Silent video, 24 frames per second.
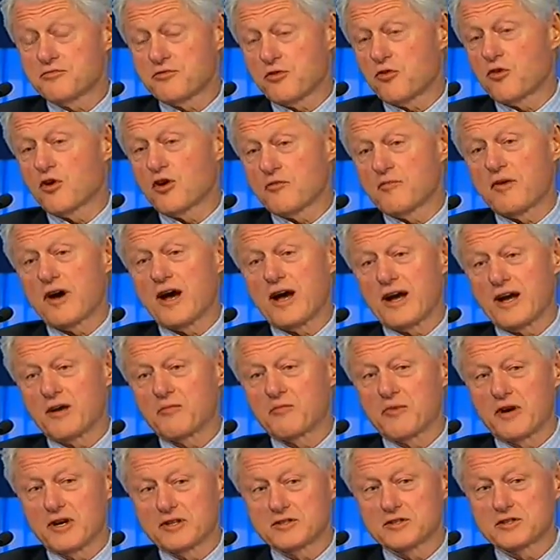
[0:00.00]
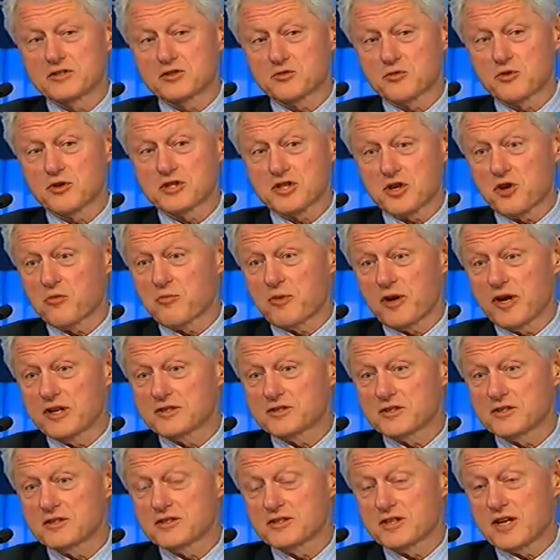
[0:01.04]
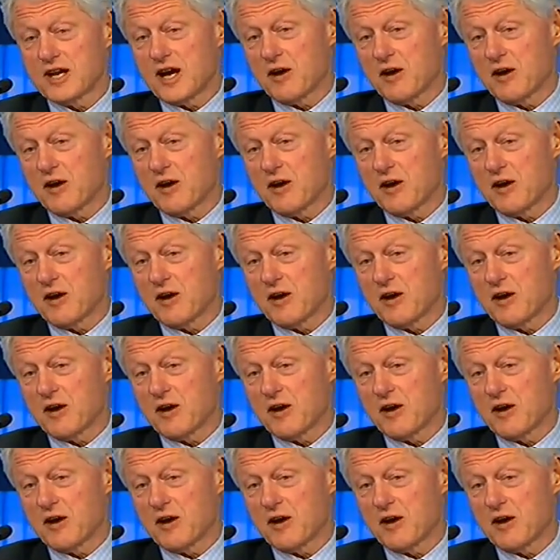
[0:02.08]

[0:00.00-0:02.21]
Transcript: 4 of my 8 budgets were surpluses,